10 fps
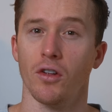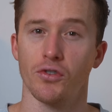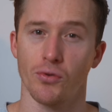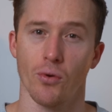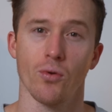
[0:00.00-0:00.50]

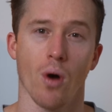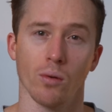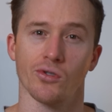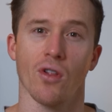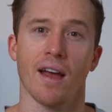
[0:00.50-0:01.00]
true
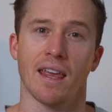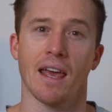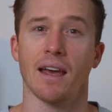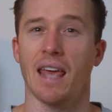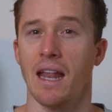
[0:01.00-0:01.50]
ultralight
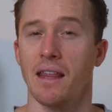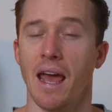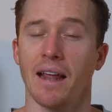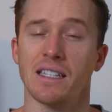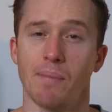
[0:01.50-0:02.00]
gear can
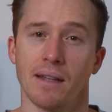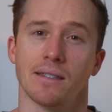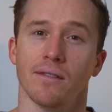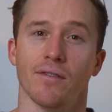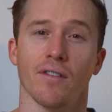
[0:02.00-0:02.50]
get
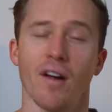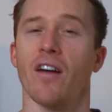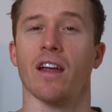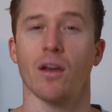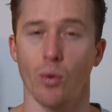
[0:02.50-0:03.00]
expensive
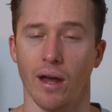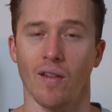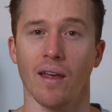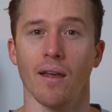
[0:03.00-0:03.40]
very quickly.